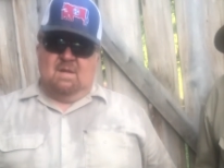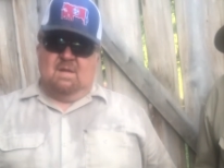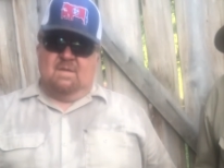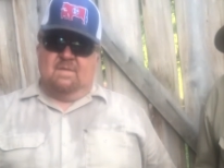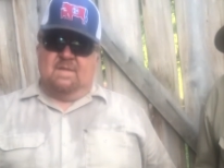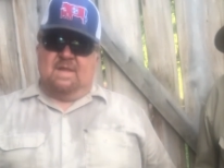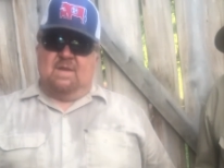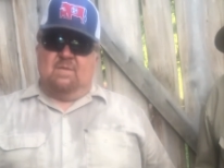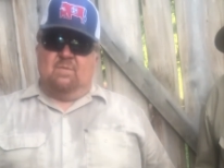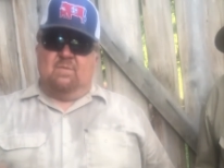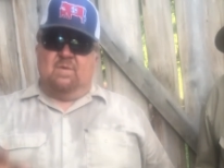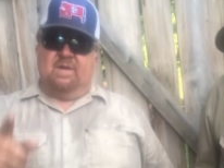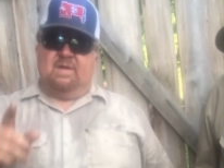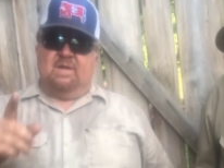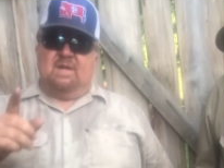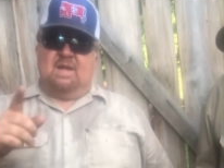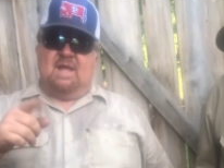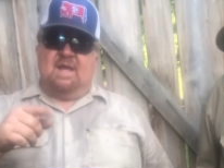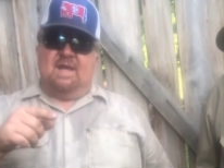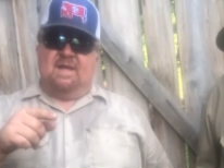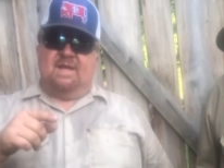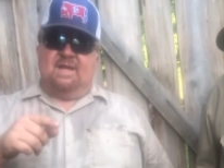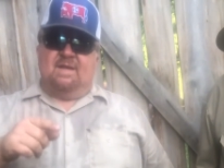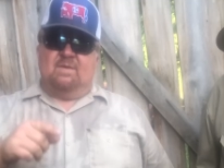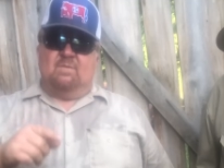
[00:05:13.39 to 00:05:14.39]
They wouldn't
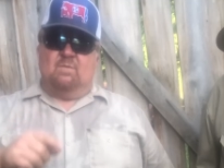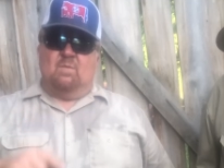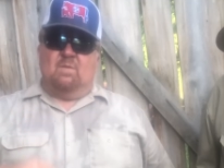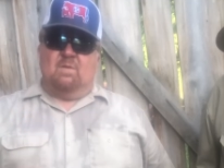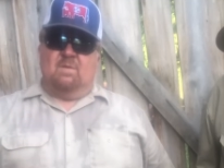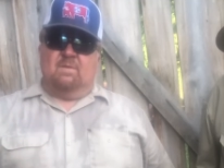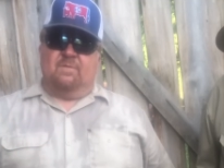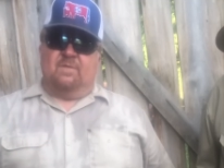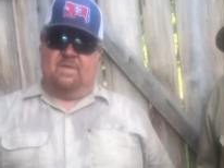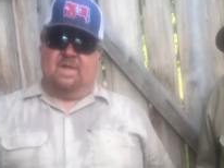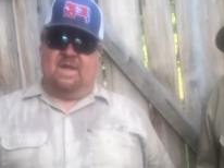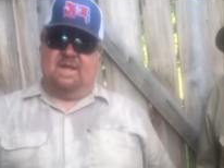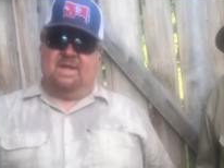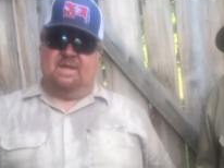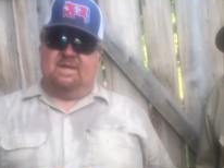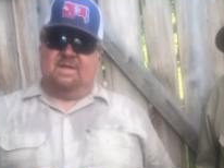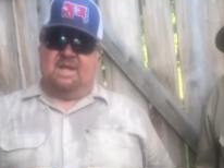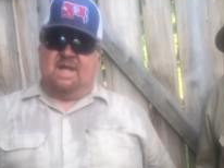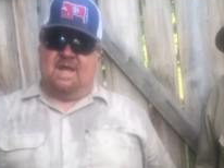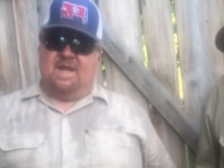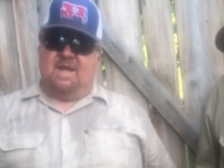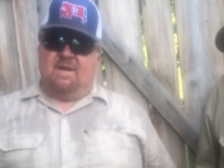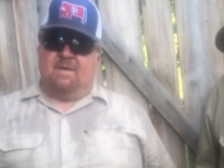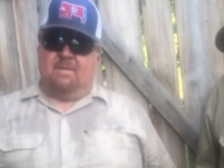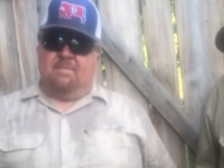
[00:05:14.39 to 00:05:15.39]
like it worth a
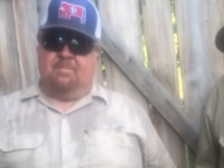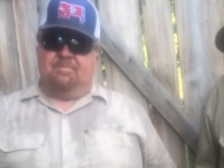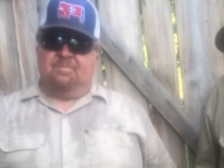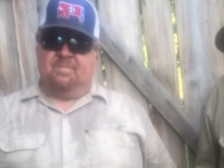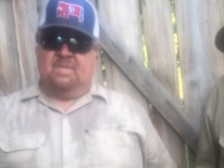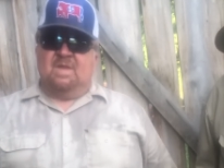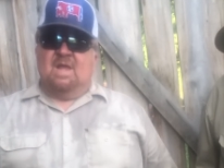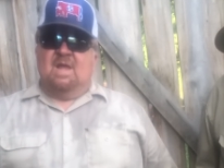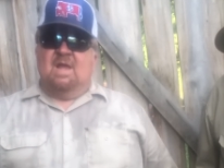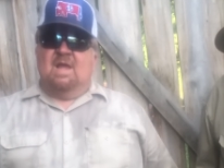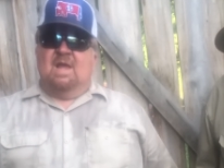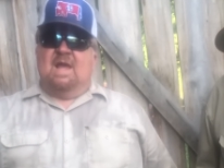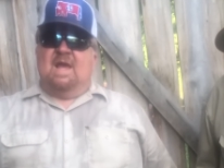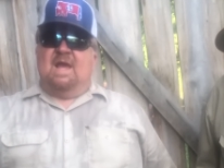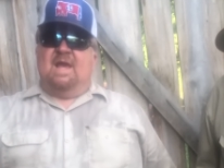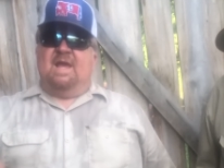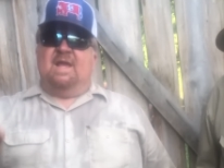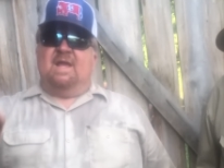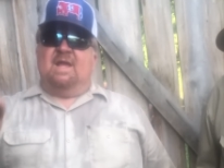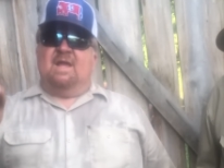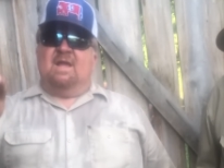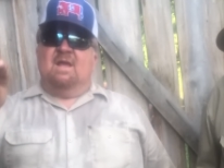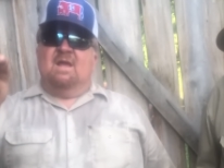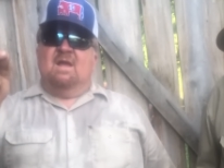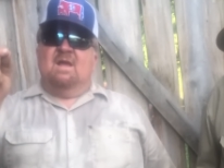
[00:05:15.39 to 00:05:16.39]
damn.
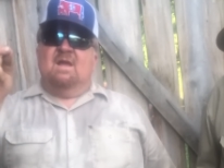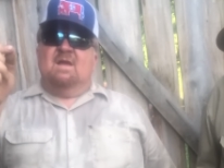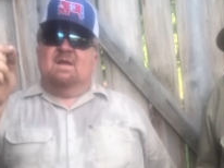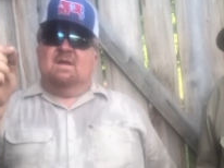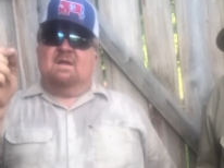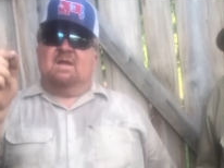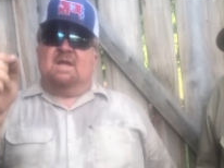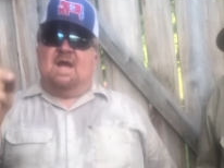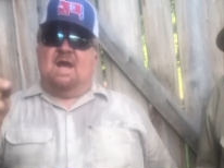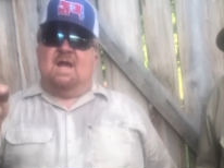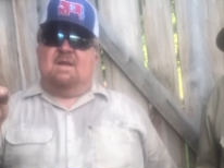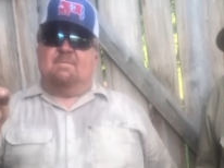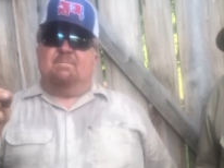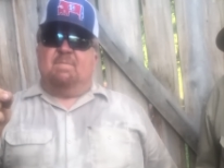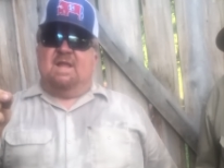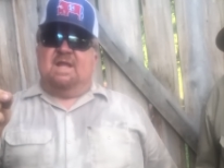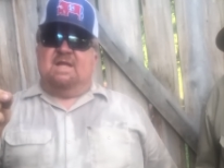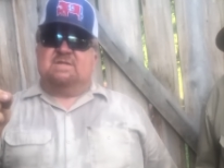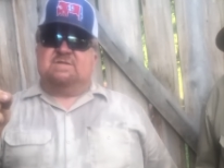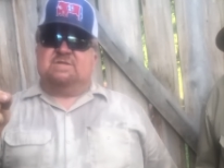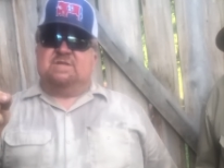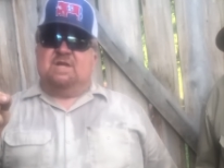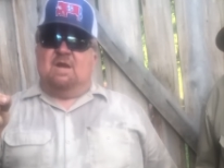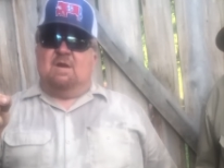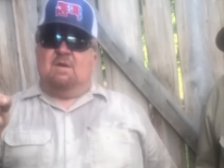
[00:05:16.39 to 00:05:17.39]
Hey, God
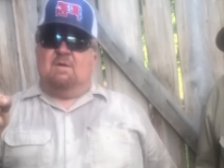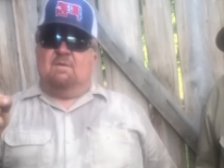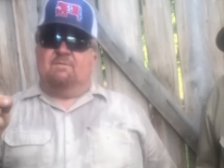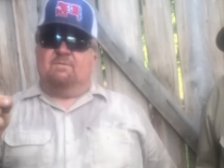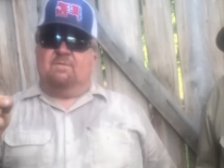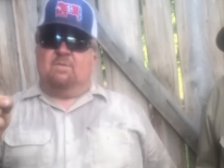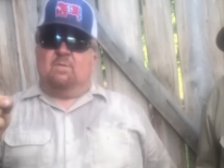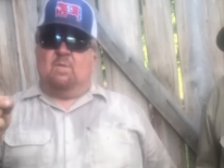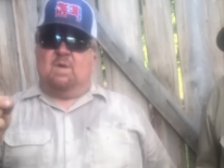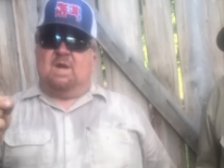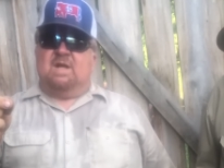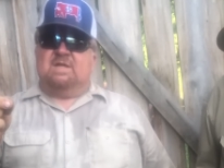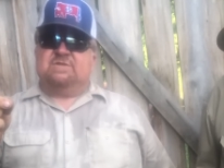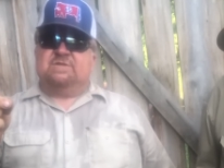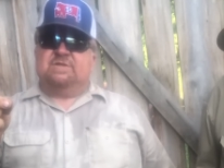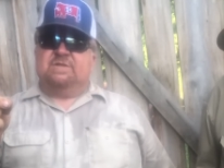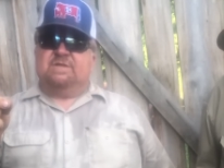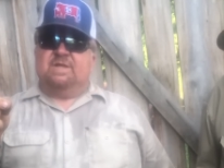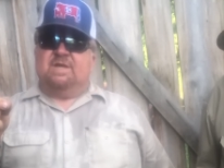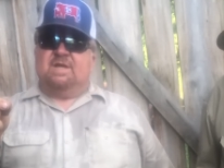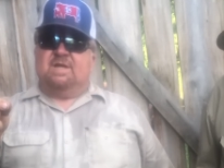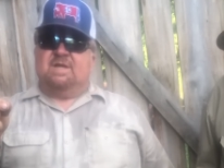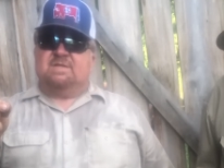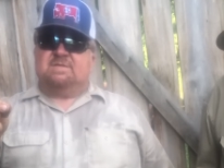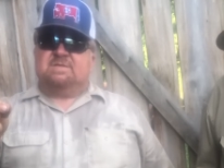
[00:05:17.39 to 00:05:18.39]
bless y'all for watching
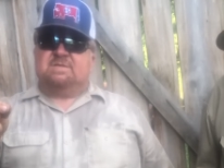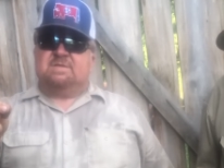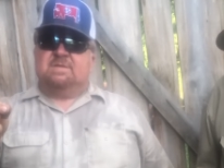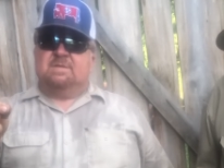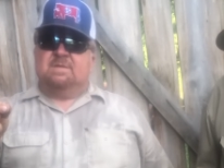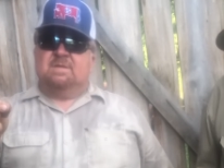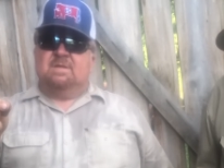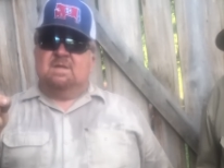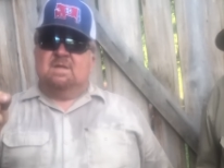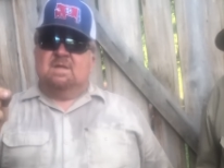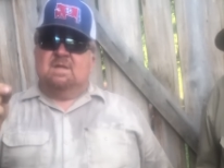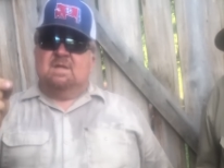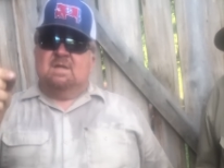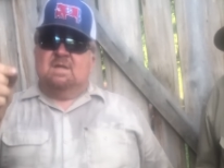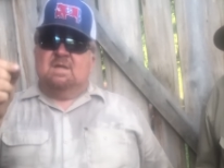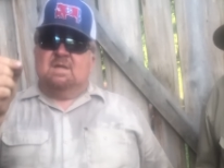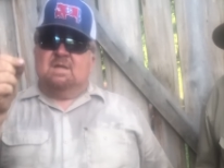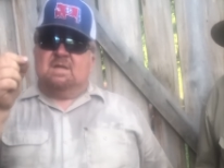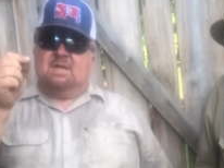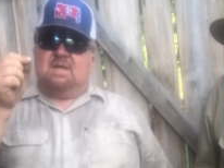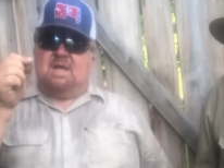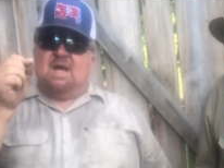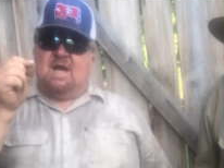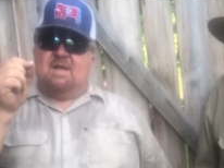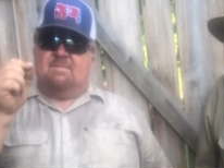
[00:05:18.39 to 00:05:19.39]
us.
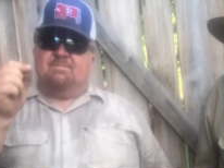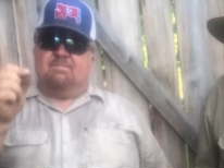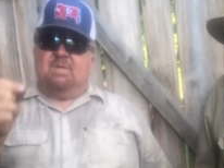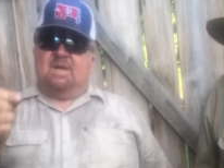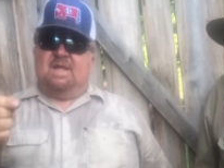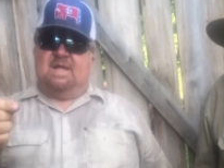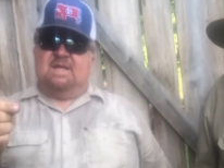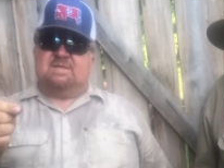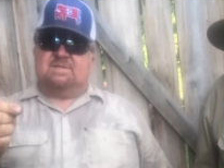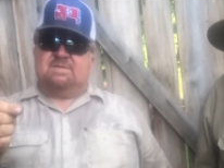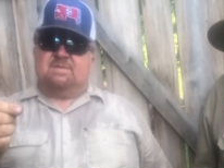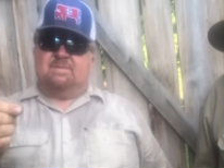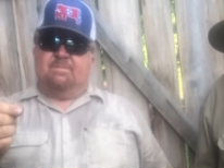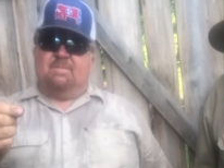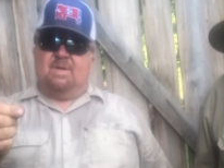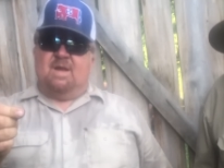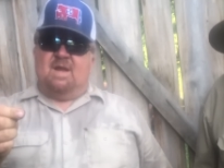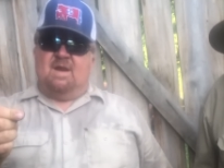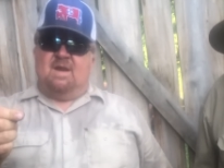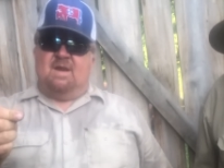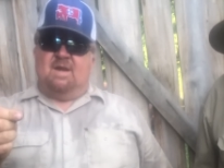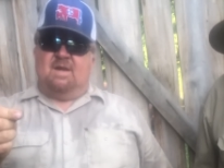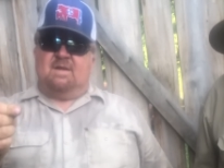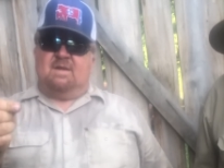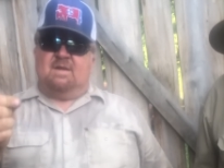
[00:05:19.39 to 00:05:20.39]
God bless
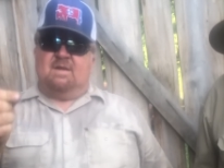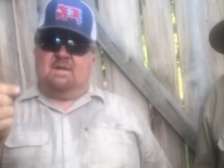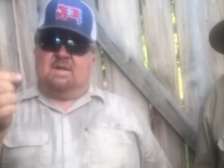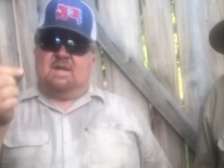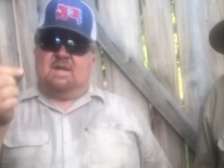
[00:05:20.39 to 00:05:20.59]
America.